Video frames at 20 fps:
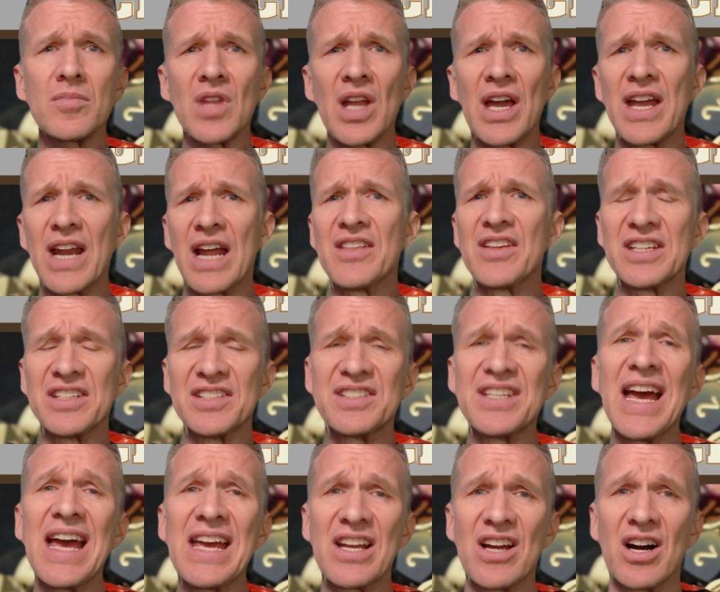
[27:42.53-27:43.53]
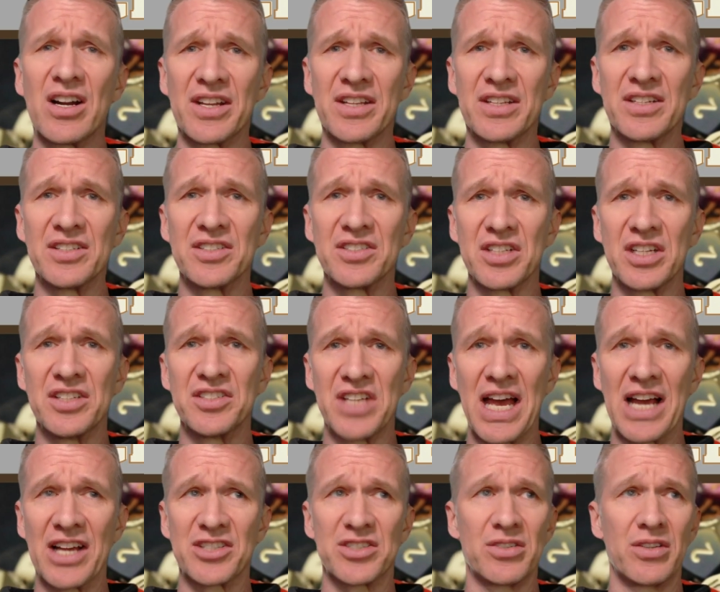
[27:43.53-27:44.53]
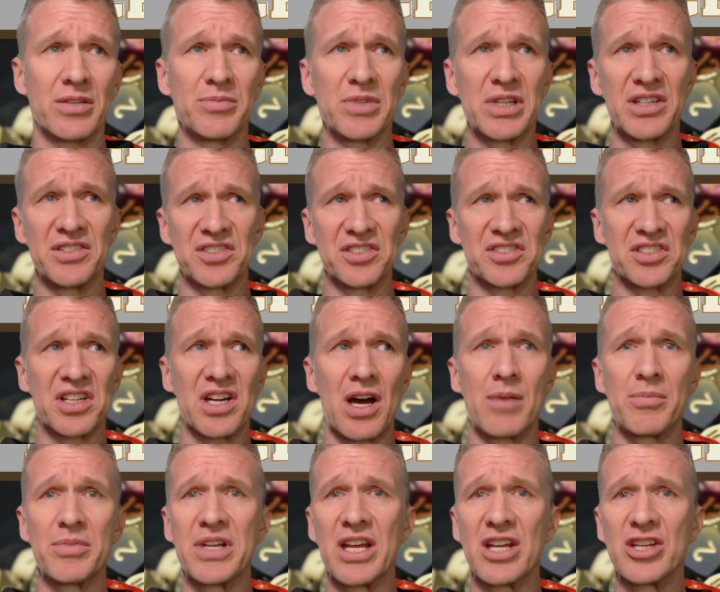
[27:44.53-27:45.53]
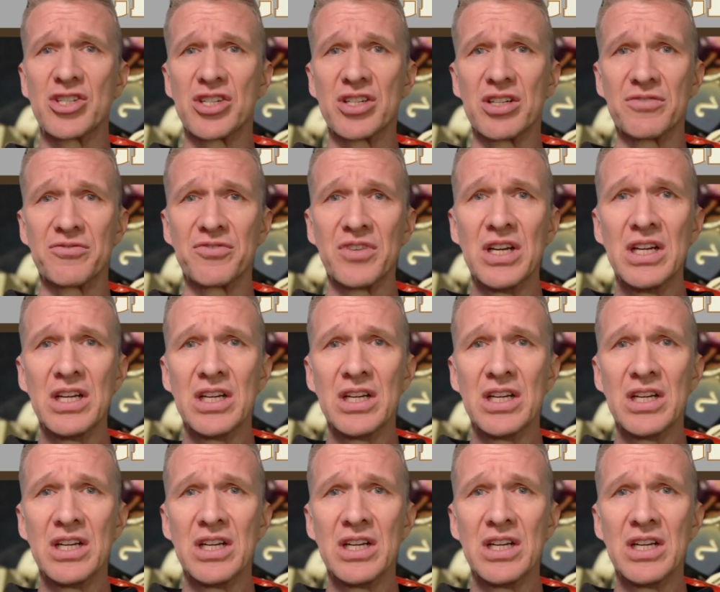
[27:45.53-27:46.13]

And I think his take on it is excellent because it's a combination of